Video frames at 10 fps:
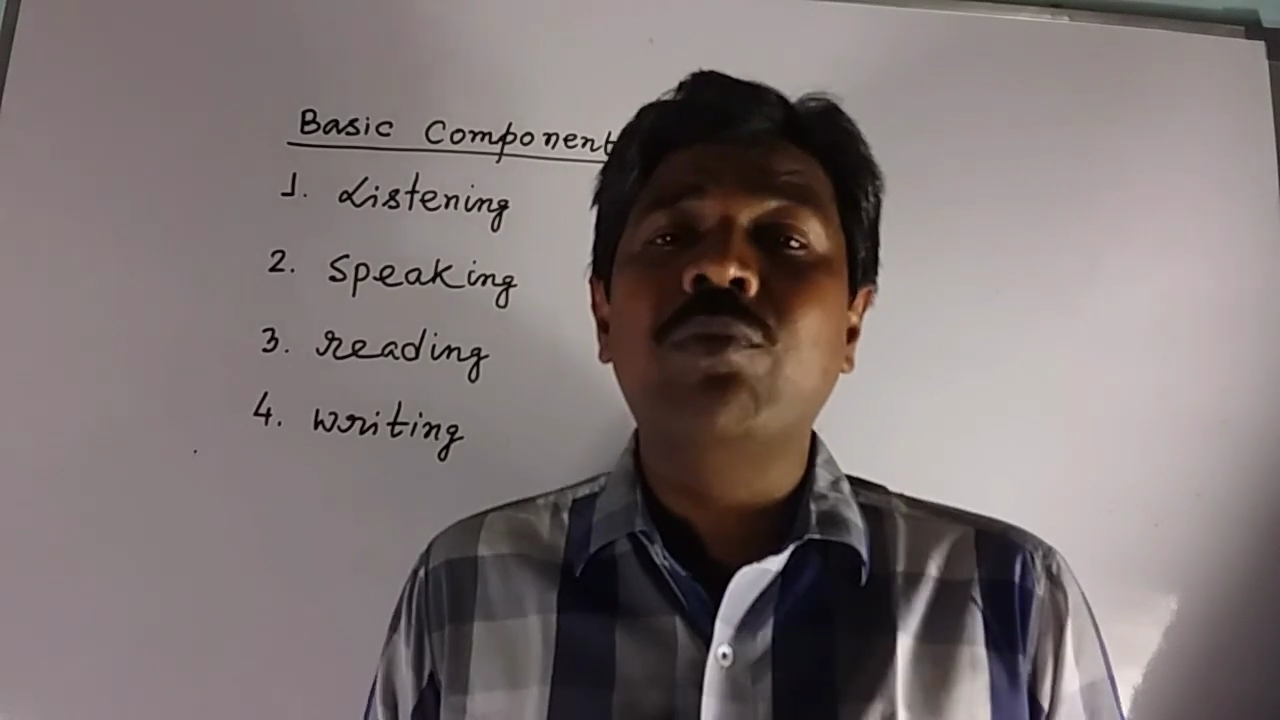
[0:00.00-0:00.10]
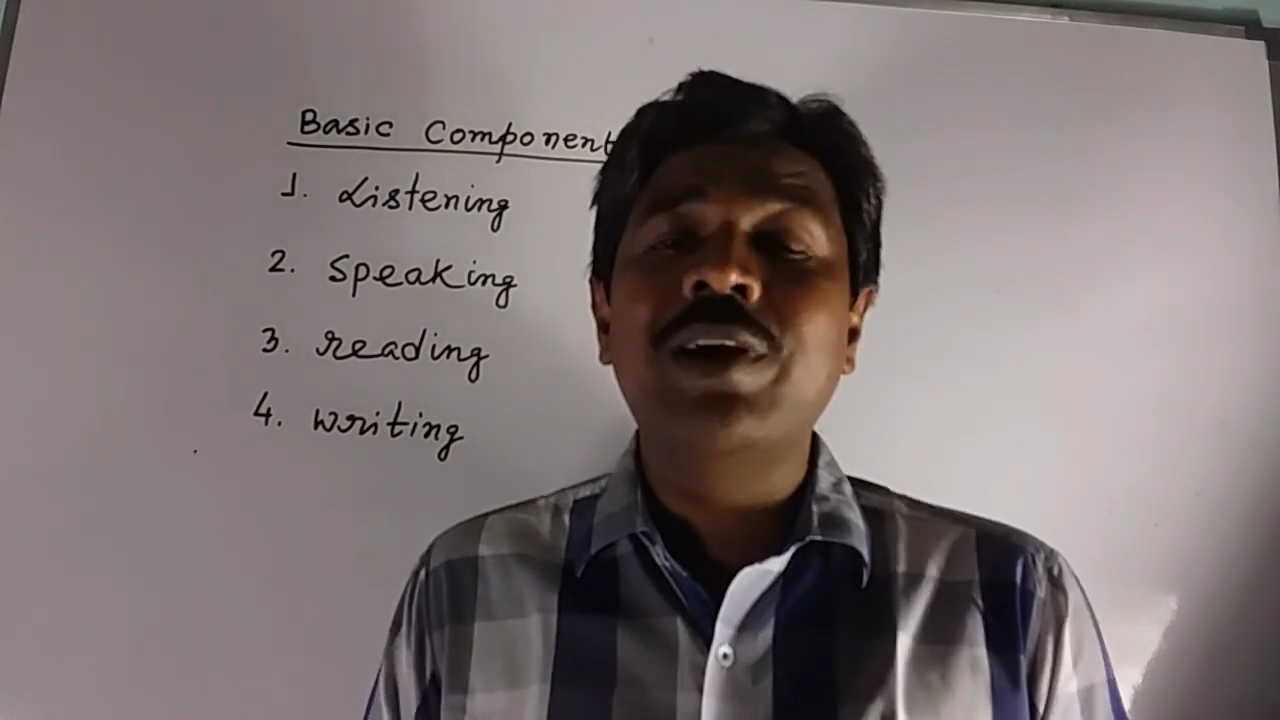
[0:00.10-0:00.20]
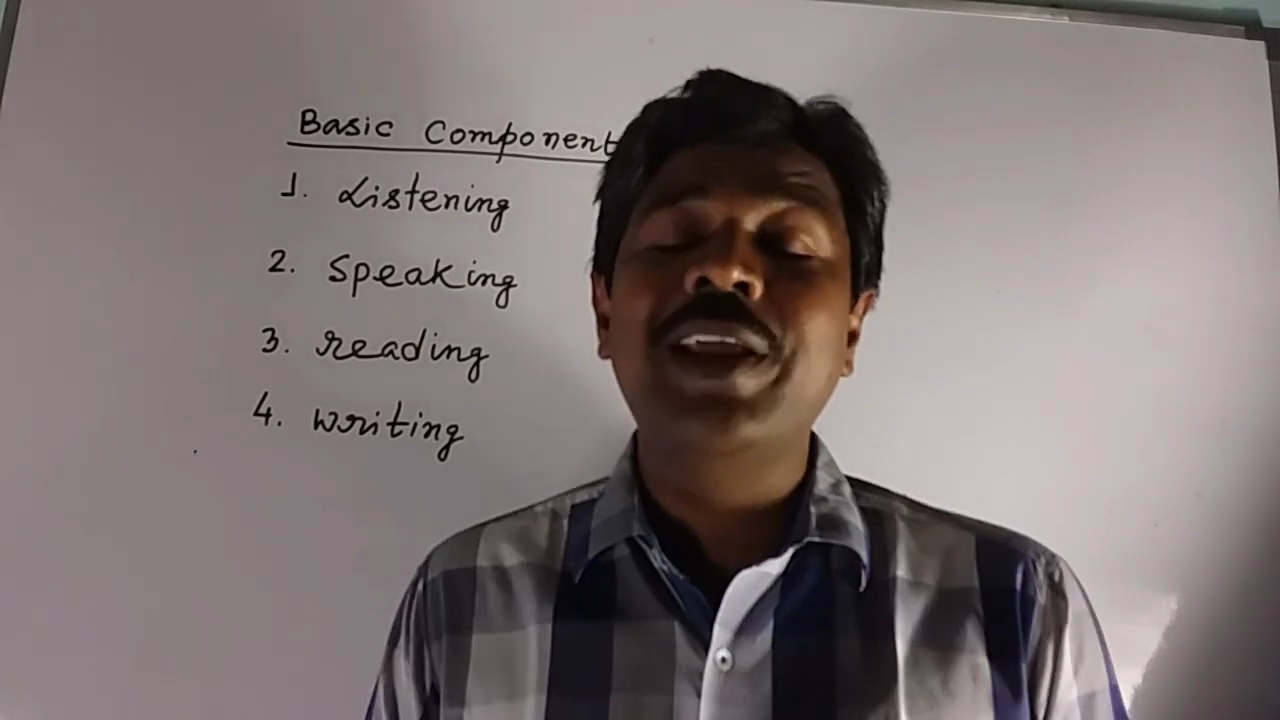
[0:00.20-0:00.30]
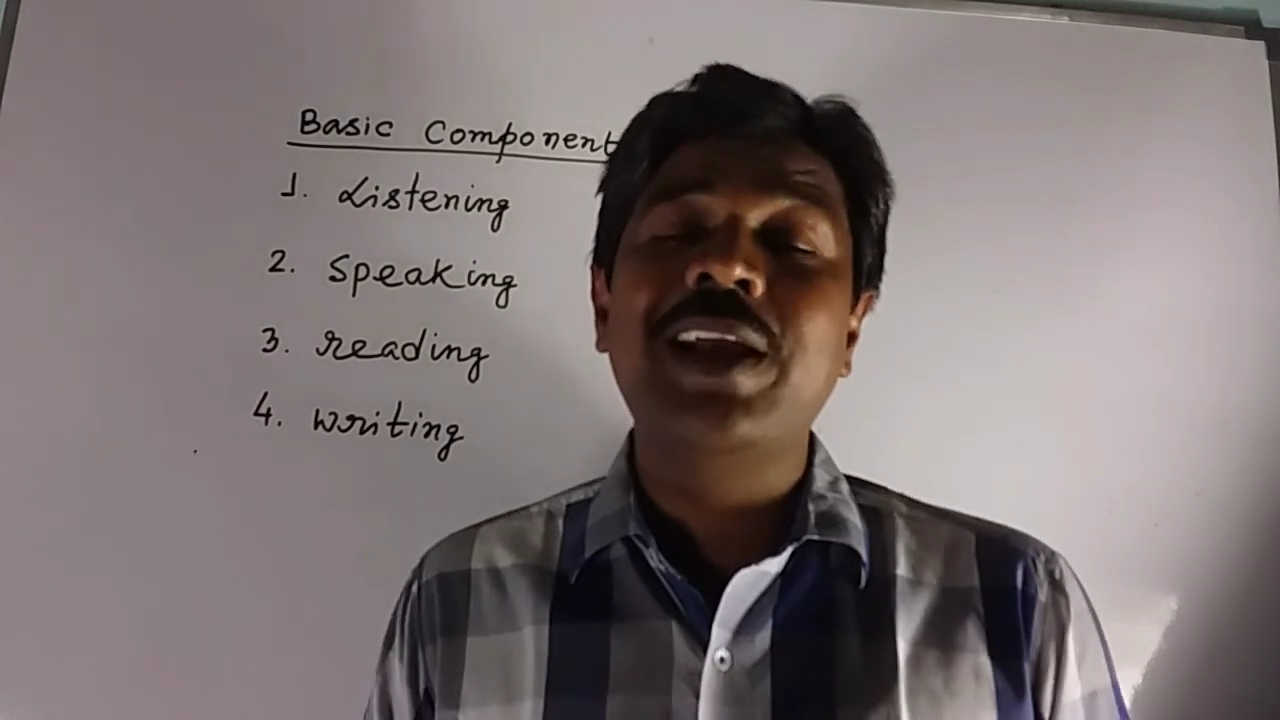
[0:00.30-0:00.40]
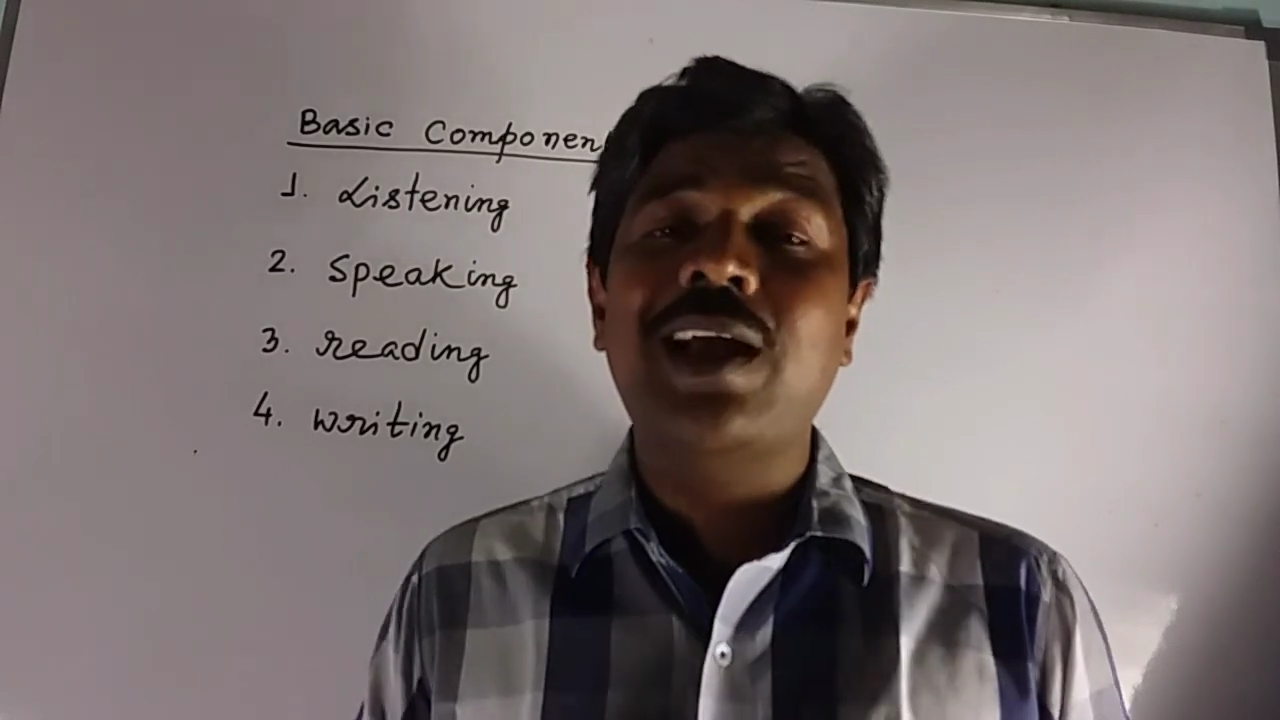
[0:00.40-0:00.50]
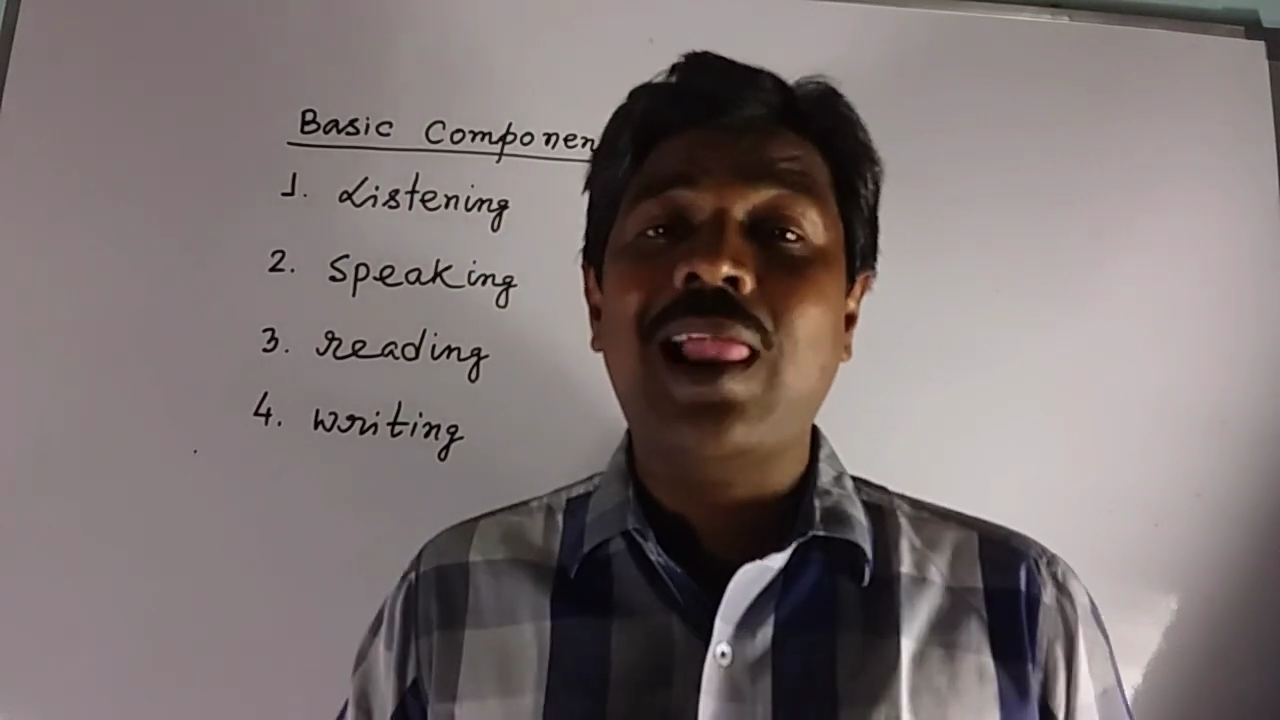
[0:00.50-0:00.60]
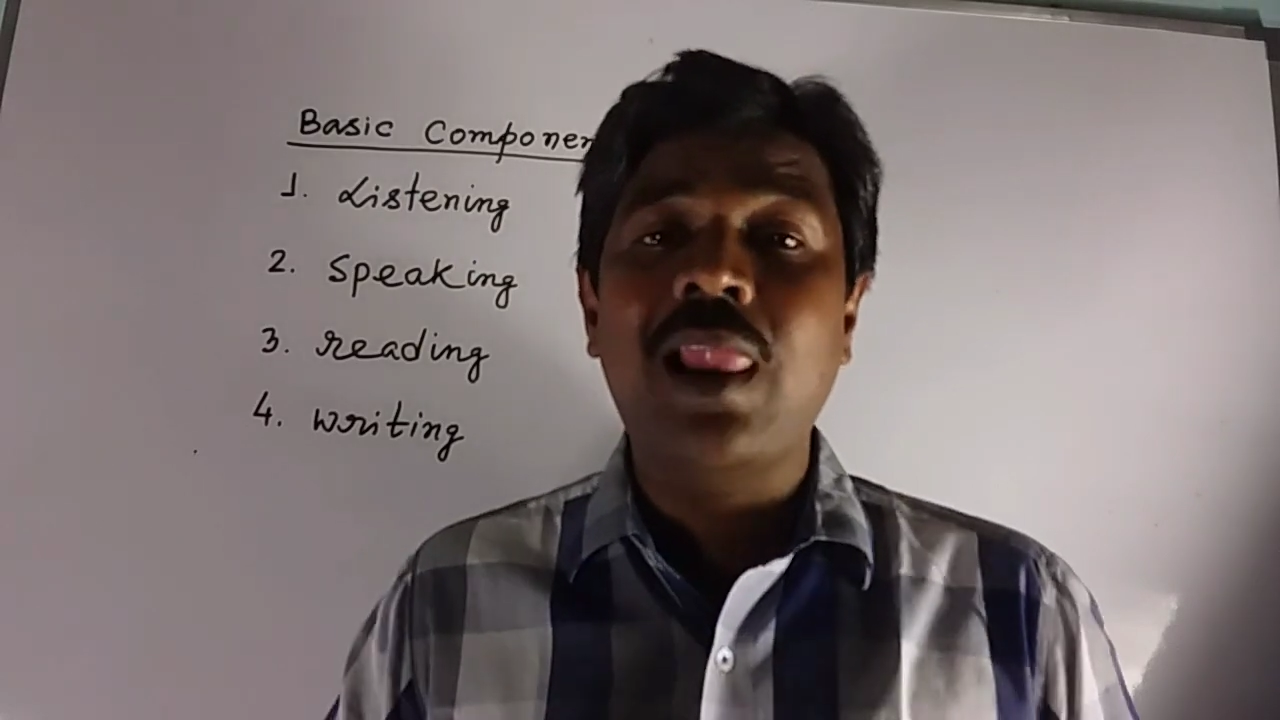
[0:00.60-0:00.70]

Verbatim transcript: reading